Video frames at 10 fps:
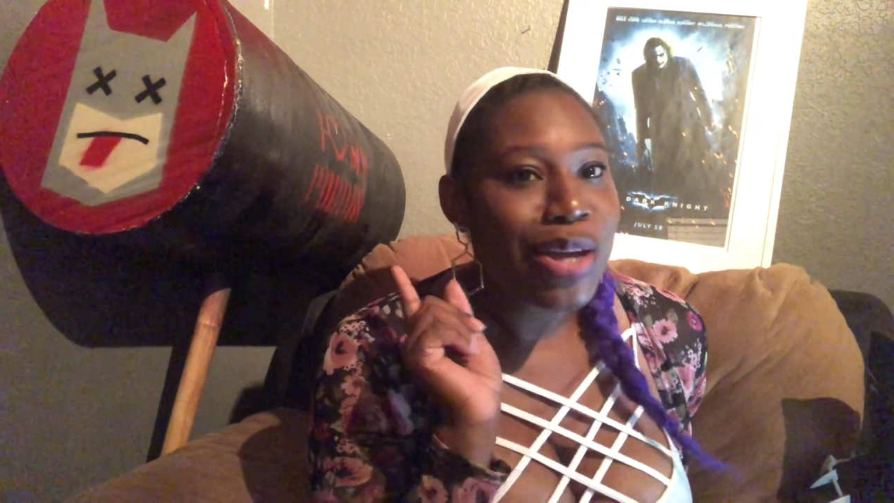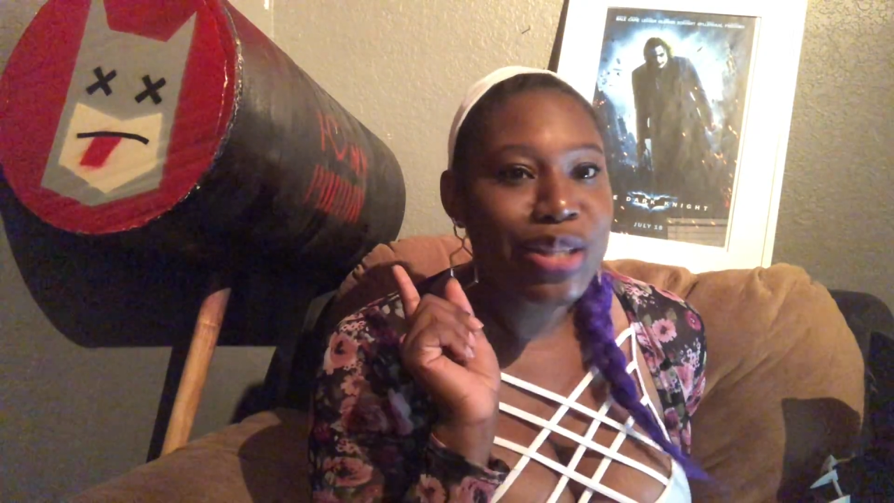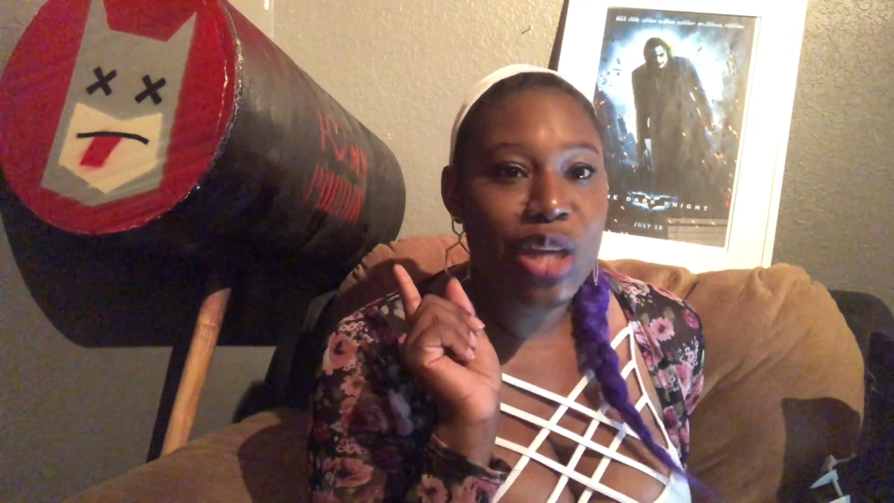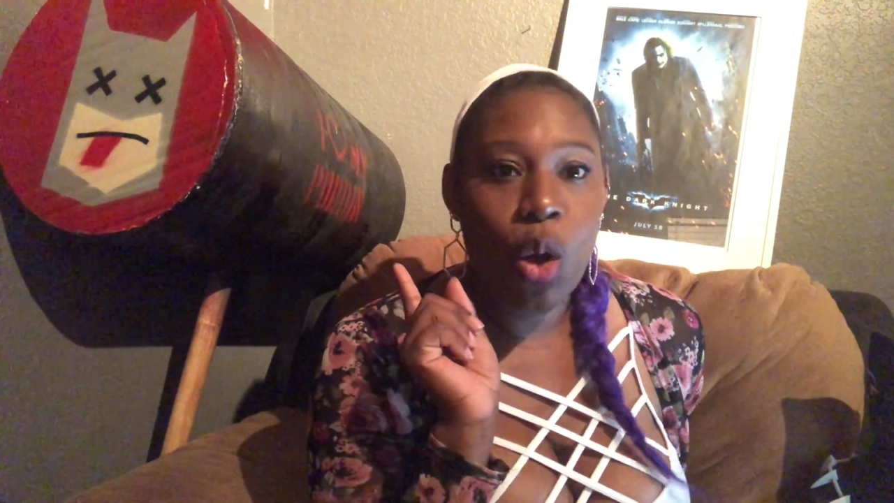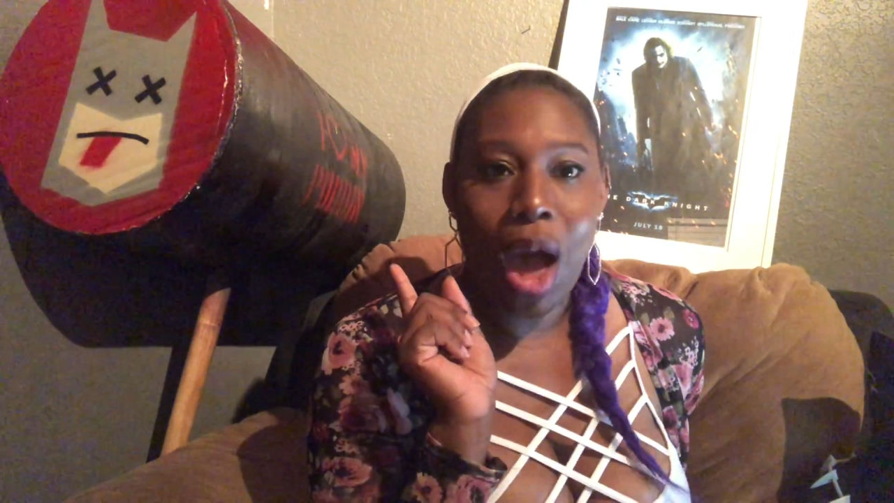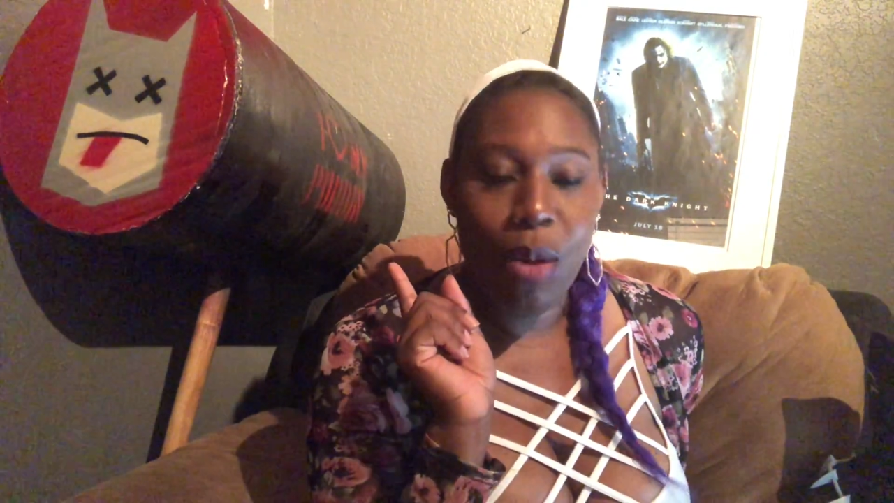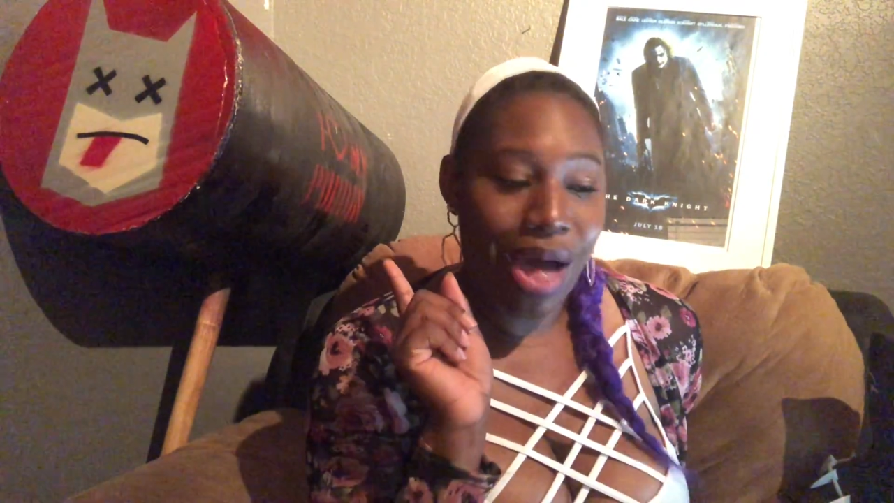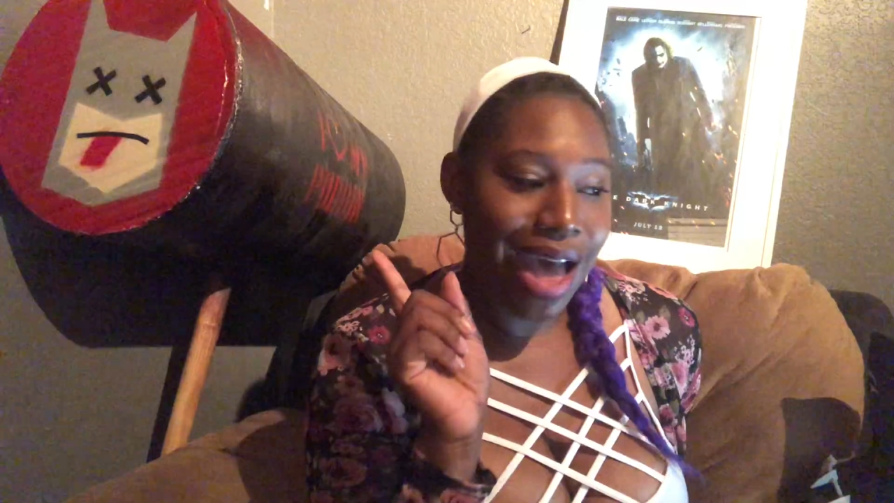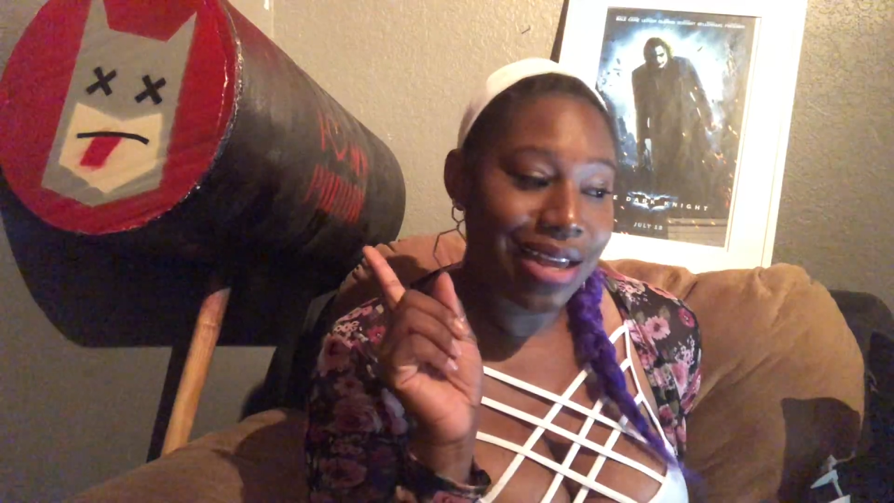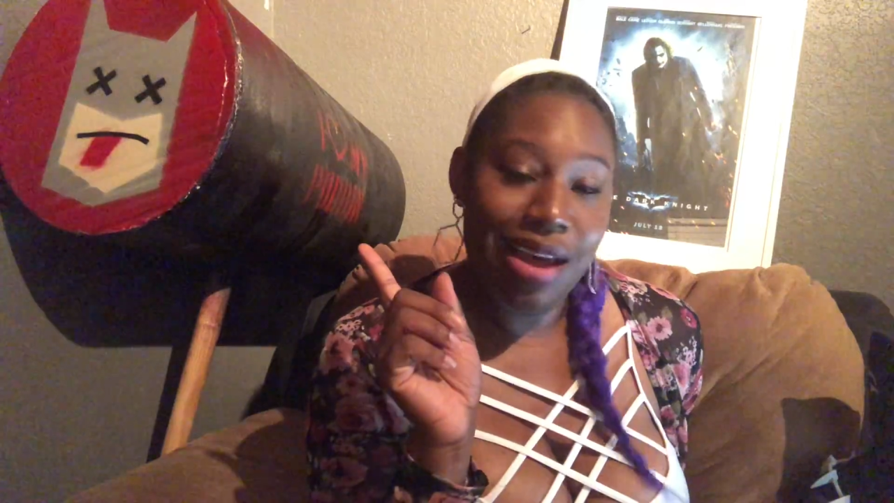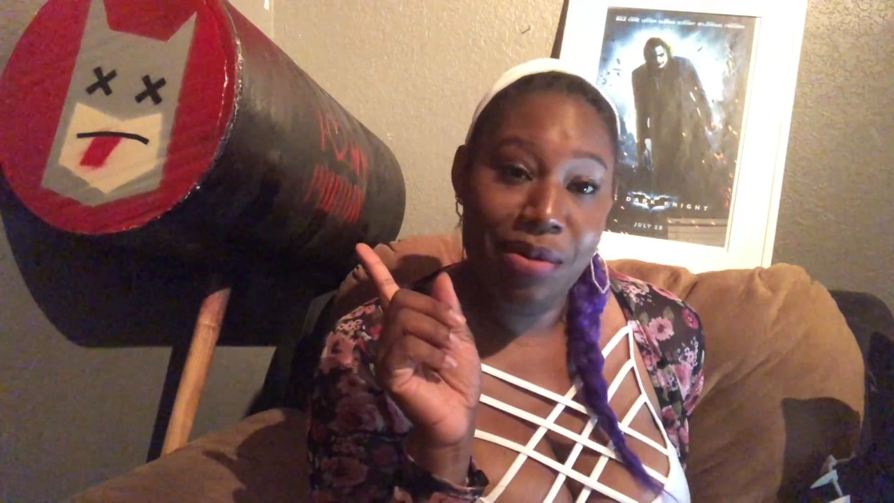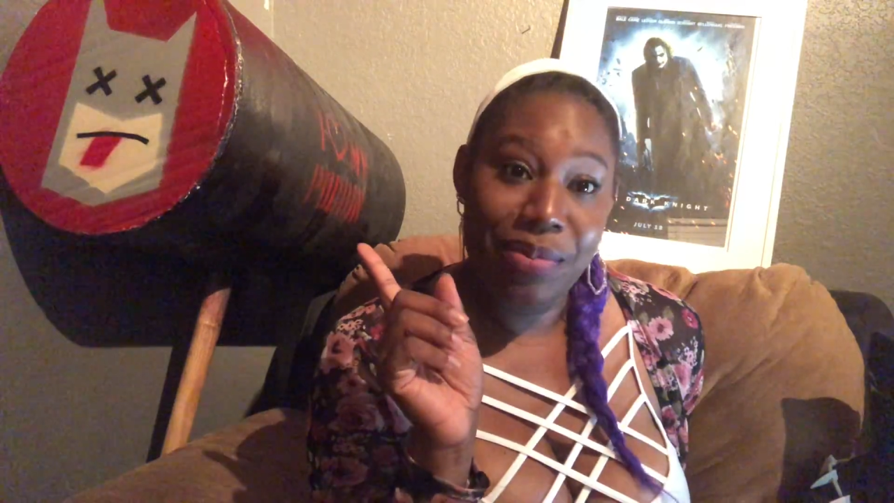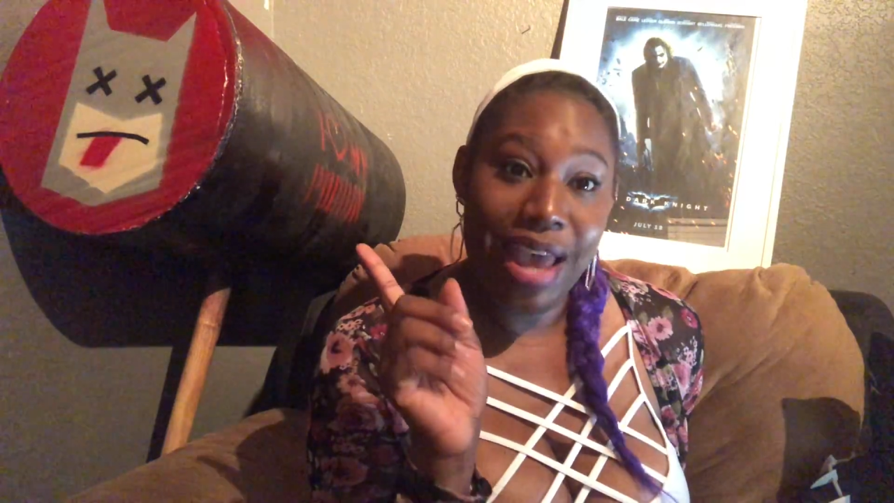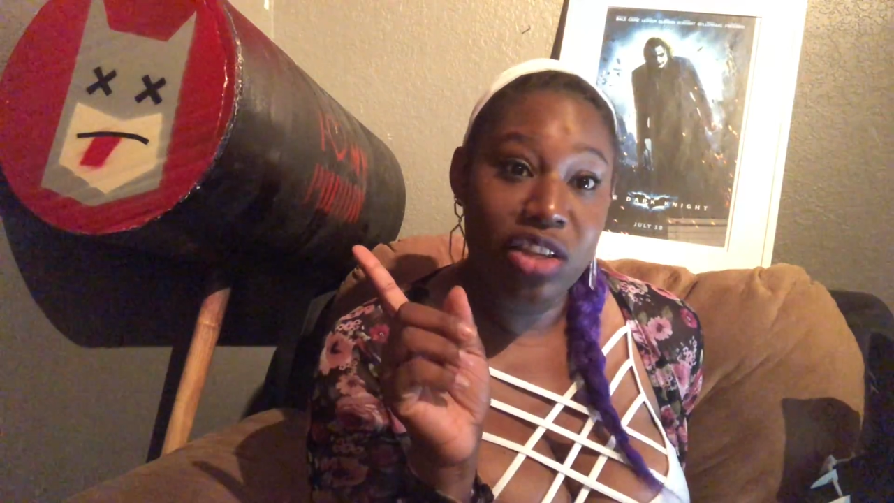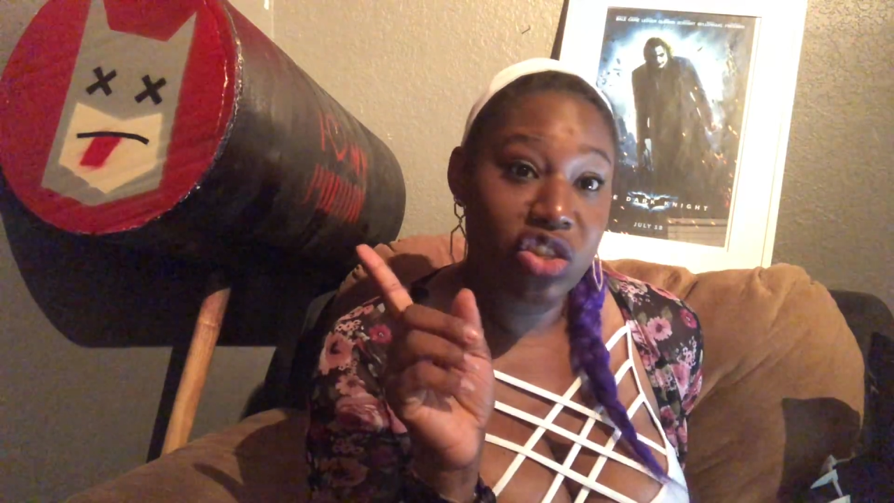So I will
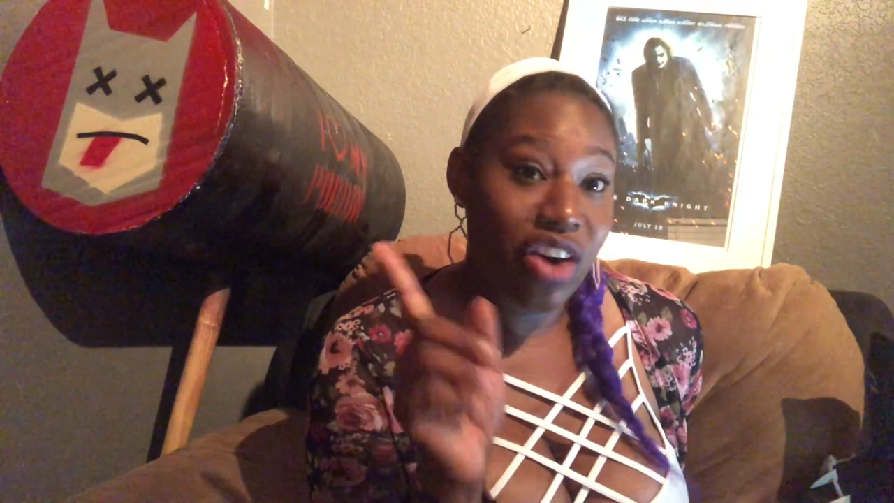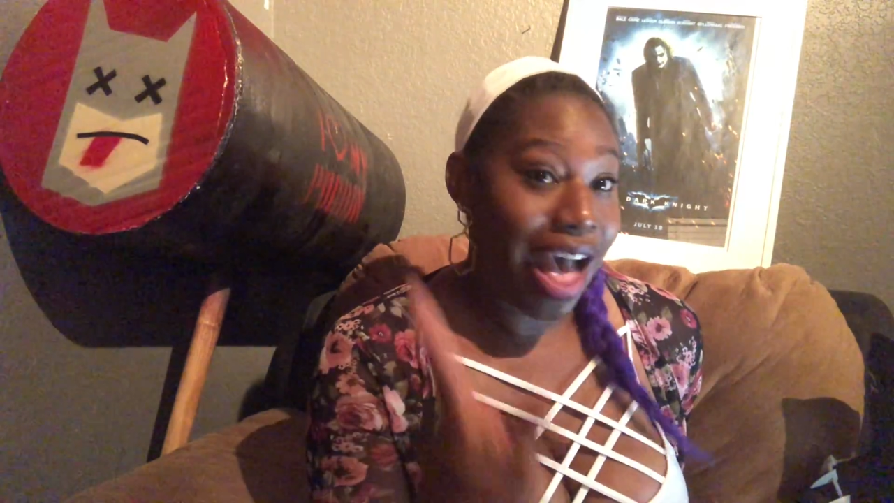answer